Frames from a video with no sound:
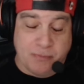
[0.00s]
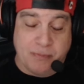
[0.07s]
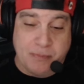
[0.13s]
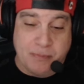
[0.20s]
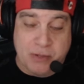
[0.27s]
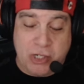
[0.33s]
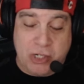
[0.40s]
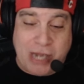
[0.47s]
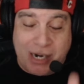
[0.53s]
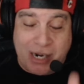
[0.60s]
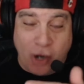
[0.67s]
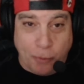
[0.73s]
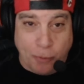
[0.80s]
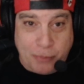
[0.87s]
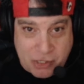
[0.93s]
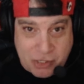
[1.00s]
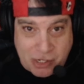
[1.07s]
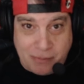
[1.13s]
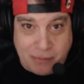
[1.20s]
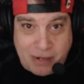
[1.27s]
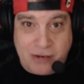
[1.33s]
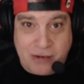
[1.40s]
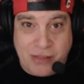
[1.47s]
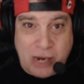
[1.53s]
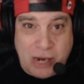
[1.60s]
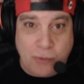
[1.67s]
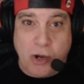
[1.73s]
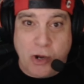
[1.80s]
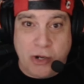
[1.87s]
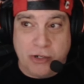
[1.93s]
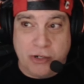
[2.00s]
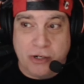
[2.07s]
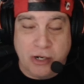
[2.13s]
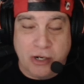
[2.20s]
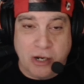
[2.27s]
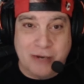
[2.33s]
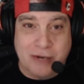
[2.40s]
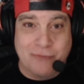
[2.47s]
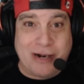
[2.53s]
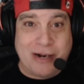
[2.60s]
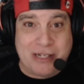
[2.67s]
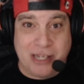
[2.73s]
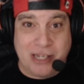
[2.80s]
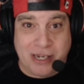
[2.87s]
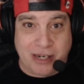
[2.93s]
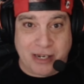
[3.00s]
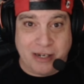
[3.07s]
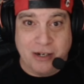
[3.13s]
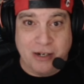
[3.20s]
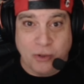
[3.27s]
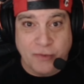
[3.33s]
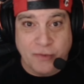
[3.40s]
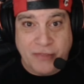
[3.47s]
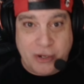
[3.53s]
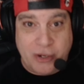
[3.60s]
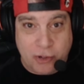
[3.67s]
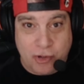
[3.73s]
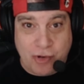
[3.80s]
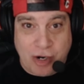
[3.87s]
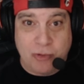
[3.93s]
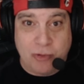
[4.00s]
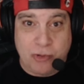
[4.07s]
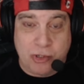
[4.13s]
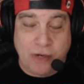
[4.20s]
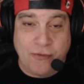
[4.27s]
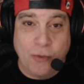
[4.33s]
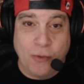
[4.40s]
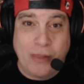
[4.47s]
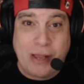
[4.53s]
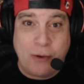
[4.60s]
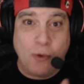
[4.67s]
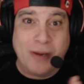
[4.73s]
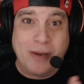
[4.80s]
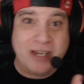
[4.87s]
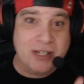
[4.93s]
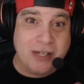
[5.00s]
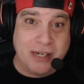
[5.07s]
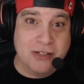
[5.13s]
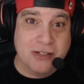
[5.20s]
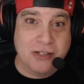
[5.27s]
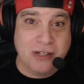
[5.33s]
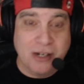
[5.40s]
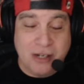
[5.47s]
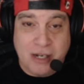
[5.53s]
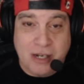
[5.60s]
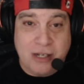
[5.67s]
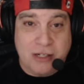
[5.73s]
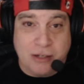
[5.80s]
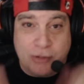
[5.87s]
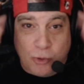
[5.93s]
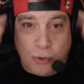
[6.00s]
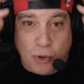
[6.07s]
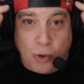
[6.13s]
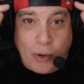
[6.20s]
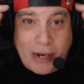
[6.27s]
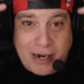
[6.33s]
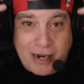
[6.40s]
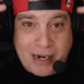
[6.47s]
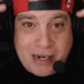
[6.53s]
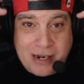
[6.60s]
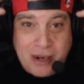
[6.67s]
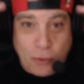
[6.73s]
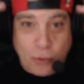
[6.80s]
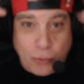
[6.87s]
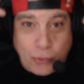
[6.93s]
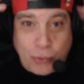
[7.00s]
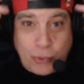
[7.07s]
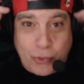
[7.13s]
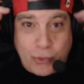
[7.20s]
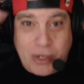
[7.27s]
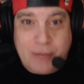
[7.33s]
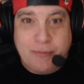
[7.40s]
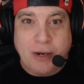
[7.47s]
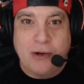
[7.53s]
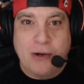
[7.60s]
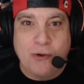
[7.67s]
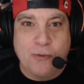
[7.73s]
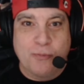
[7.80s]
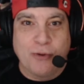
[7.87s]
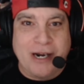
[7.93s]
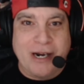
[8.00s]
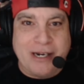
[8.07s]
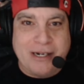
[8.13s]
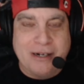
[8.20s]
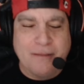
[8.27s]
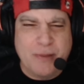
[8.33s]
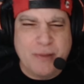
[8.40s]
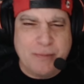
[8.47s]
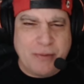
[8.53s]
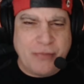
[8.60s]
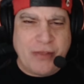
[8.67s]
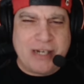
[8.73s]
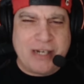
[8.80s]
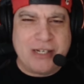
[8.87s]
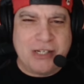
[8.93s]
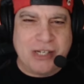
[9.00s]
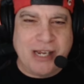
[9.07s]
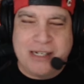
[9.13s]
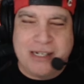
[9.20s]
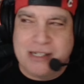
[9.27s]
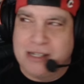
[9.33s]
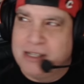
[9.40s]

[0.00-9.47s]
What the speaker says: sat opposite me, they weren't erratic with their controls. So I thought that all makes sense. So this all quickly in my little brain. But then he said,